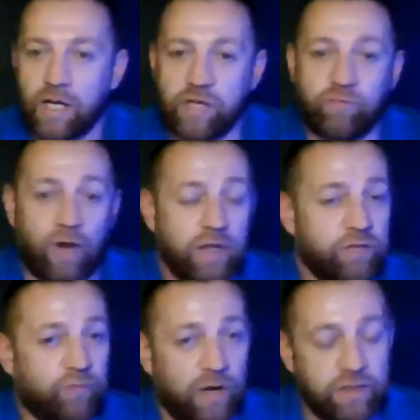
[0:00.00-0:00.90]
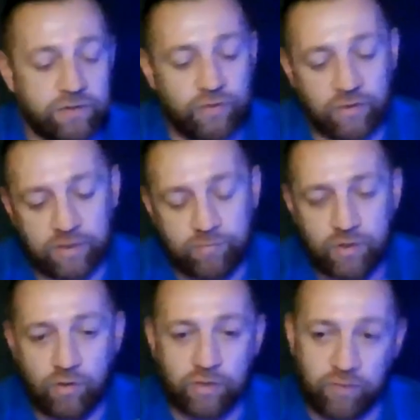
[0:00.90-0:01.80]
if I don't get me
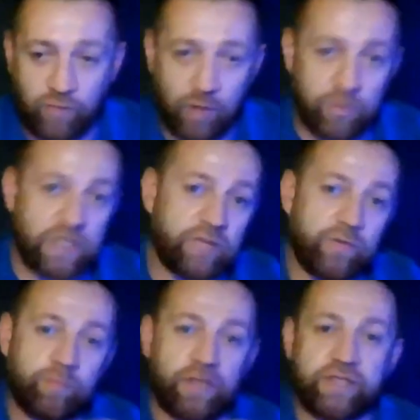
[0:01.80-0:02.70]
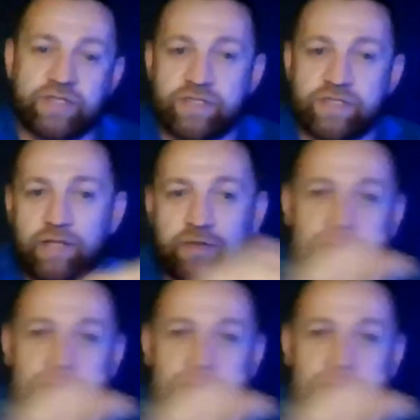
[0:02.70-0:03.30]
wrong, if I will live in places like